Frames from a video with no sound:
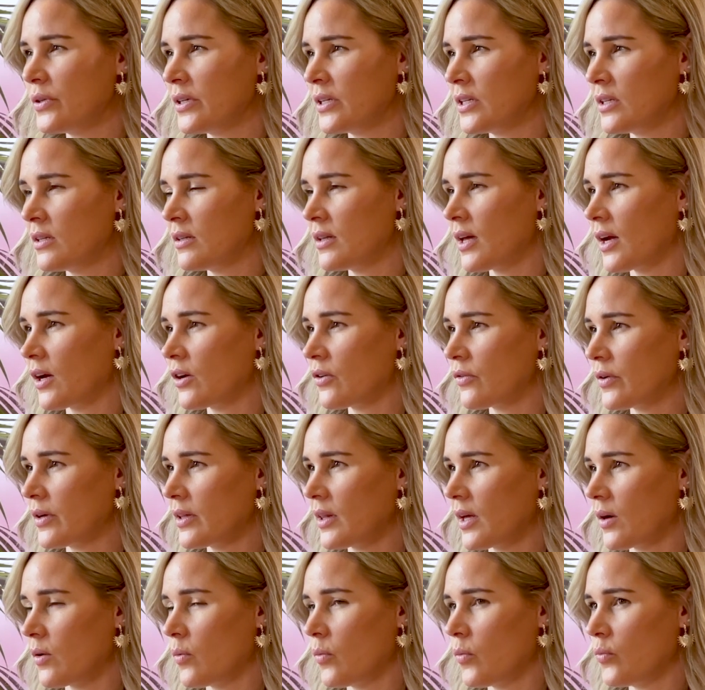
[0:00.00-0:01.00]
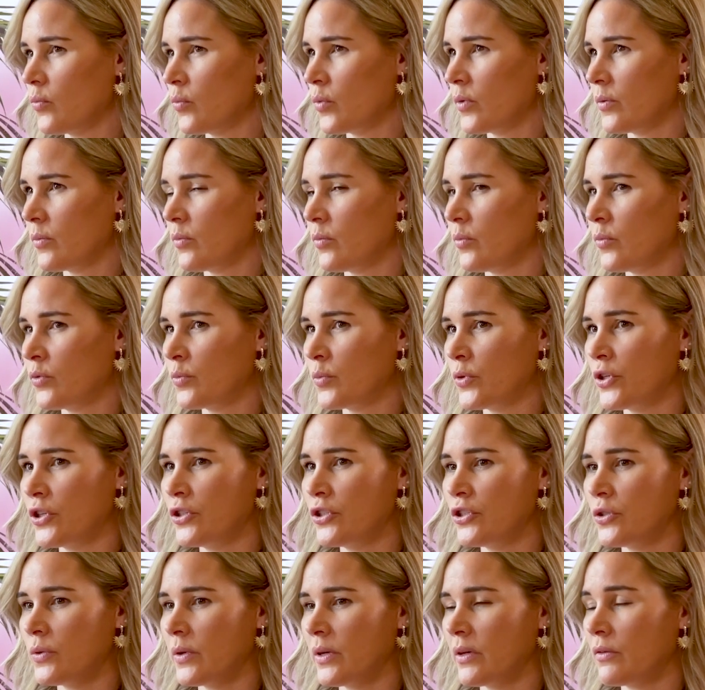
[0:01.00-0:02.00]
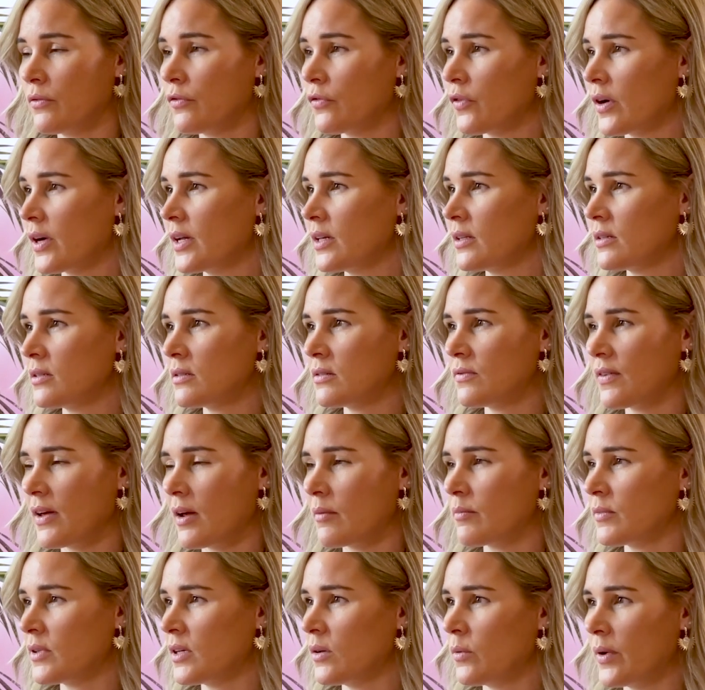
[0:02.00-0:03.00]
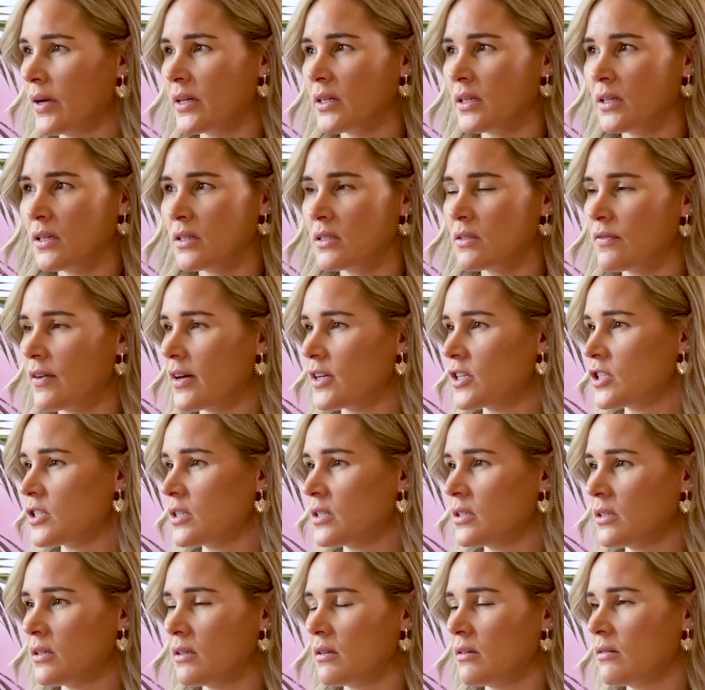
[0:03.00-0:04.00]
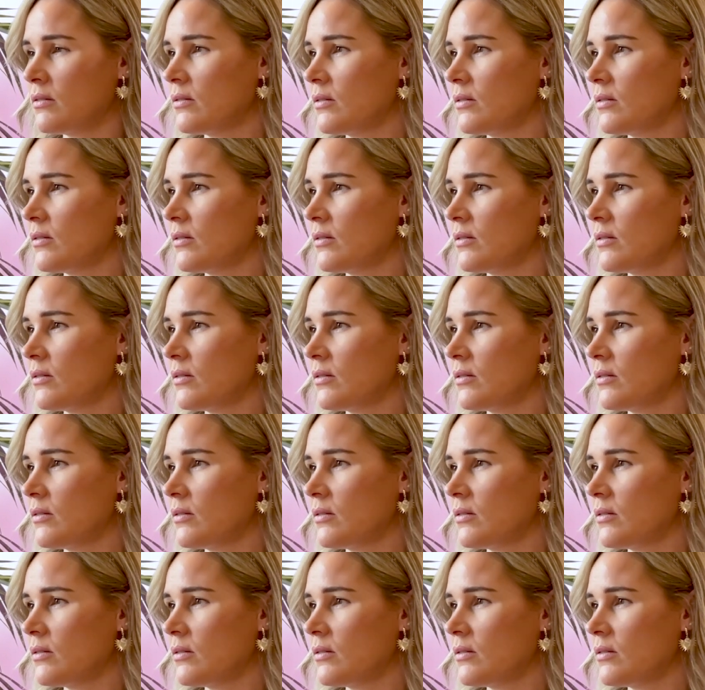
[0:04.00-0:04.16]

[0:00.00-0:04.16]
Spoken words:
in that career? Like were you doing? Friends, family, weddings, fashion?